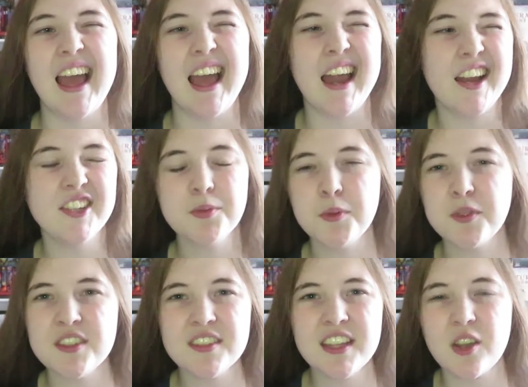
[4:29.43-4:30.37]
And I just
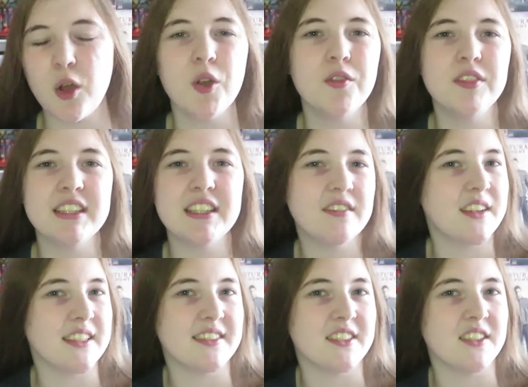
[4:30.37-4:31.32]
wasn't like overly
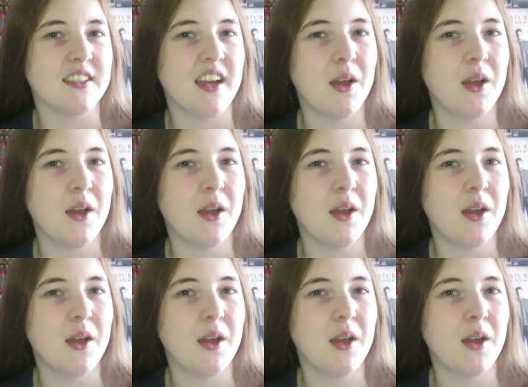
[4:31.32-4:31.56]
invested.